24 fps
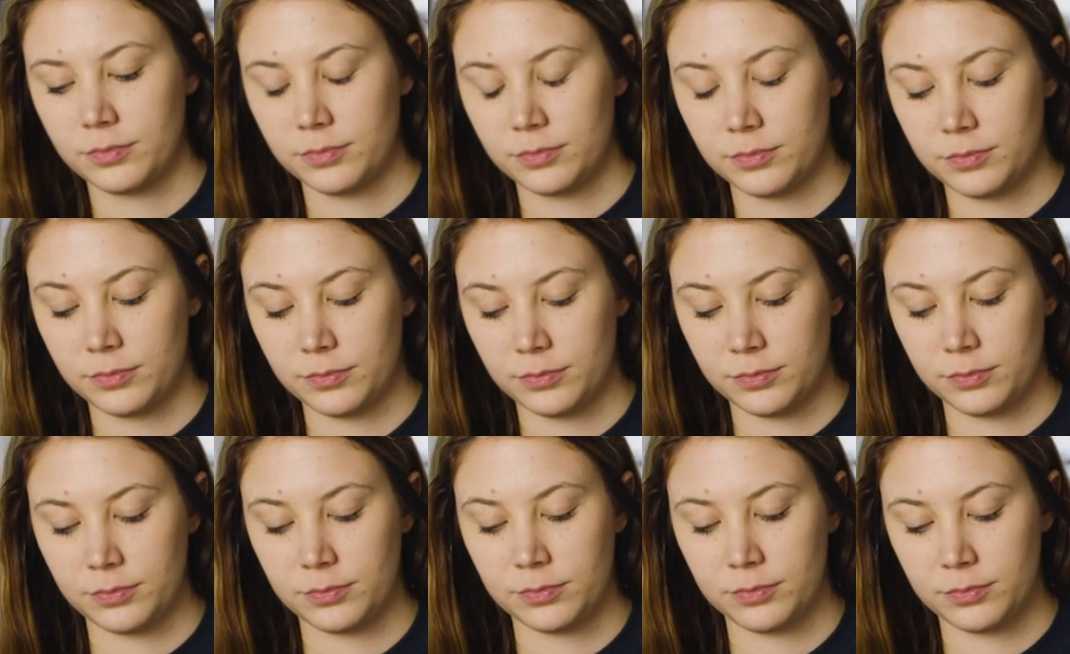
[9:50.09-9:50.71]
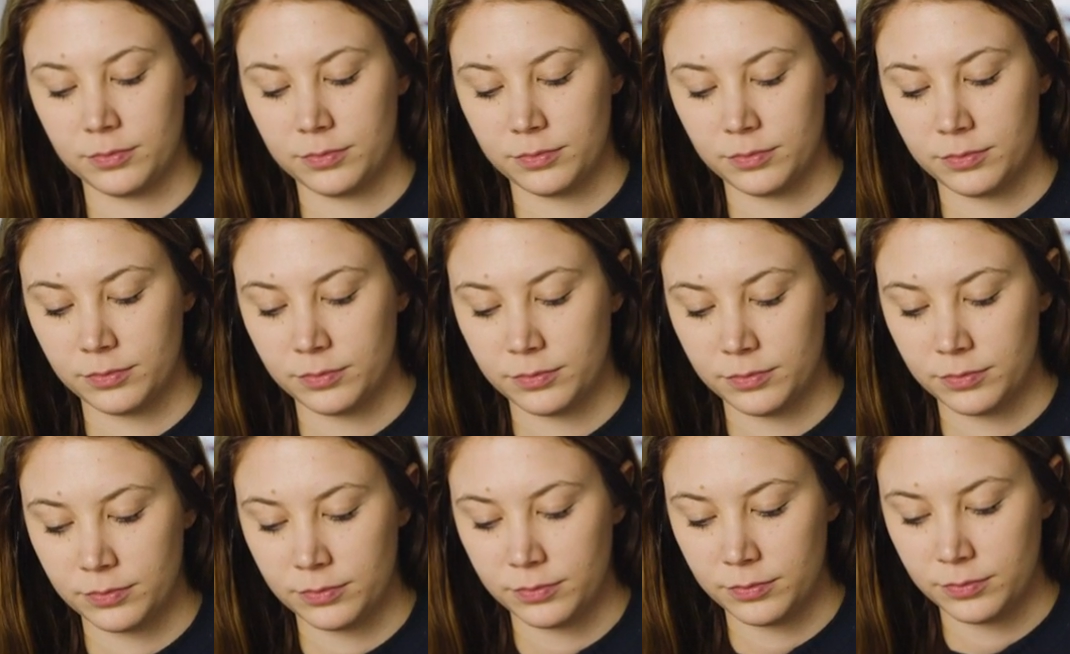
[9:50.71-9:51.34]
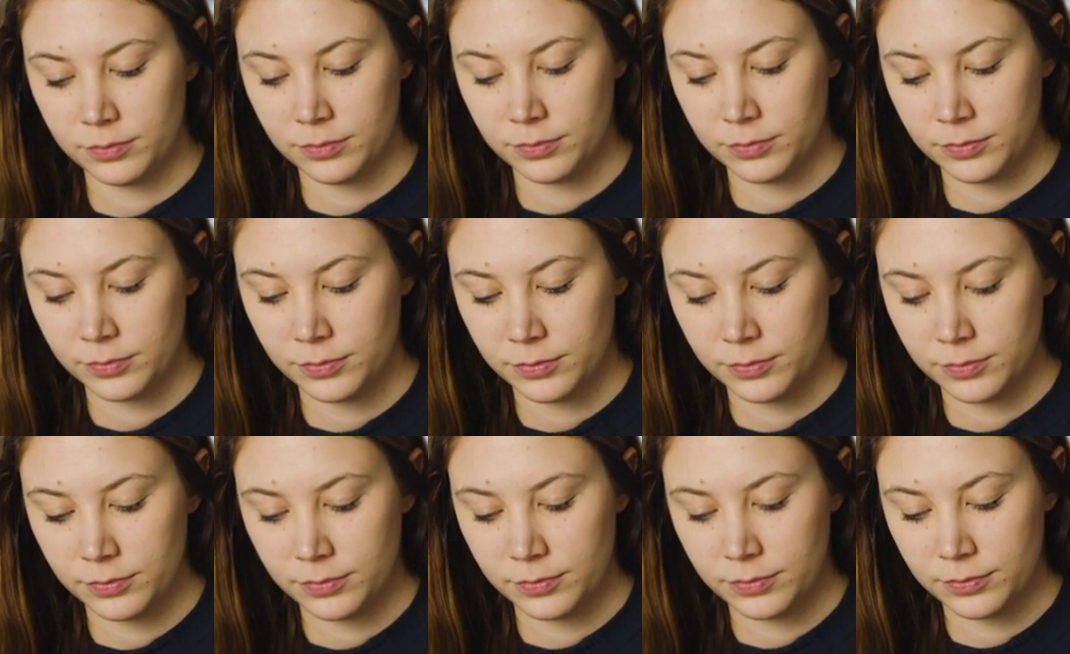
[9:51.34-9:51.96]

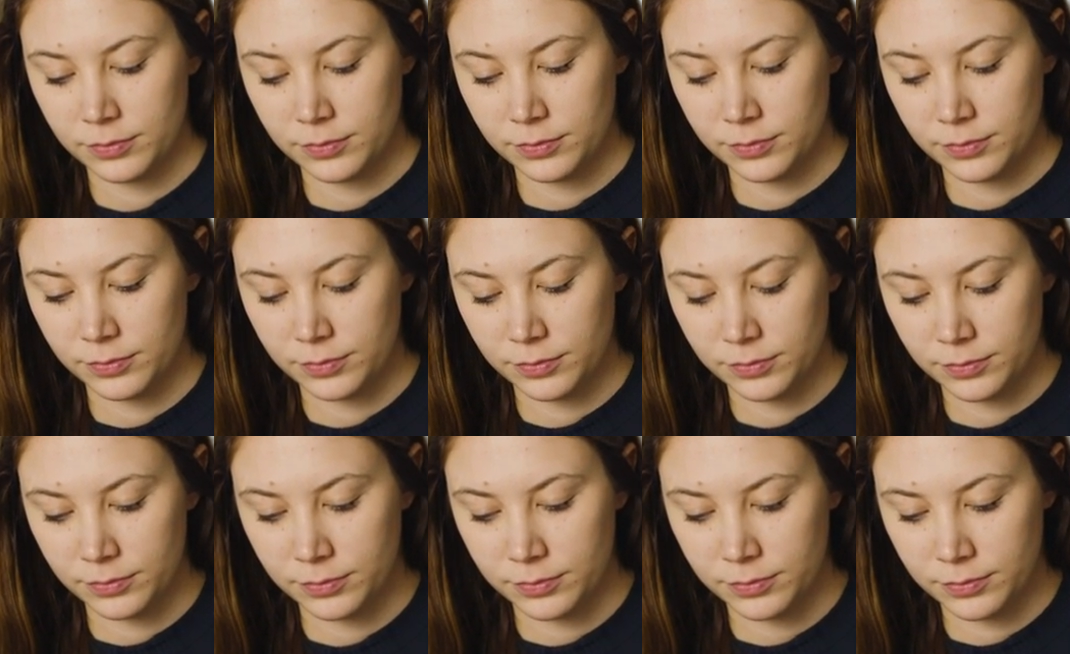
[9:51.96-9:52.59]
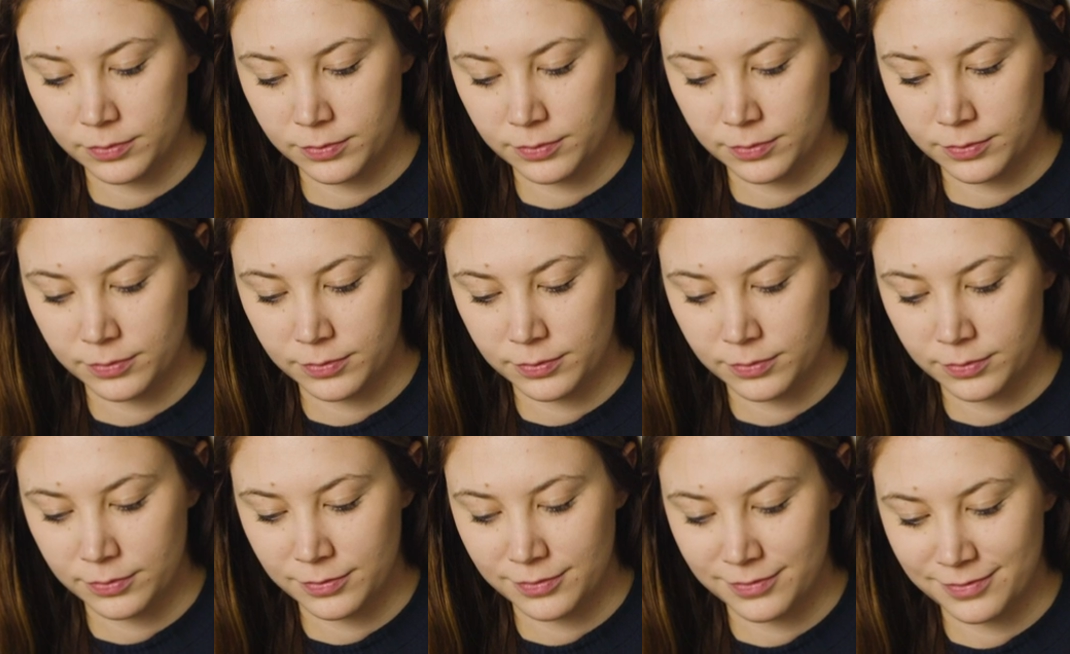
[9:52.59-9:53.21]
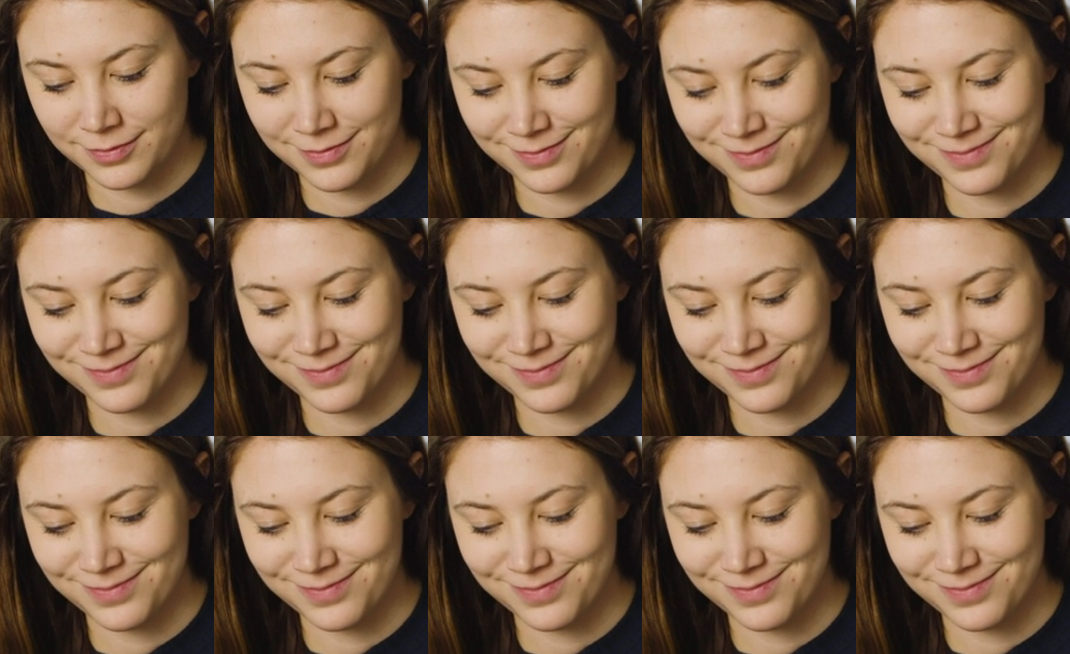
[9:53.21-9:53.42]
(silent)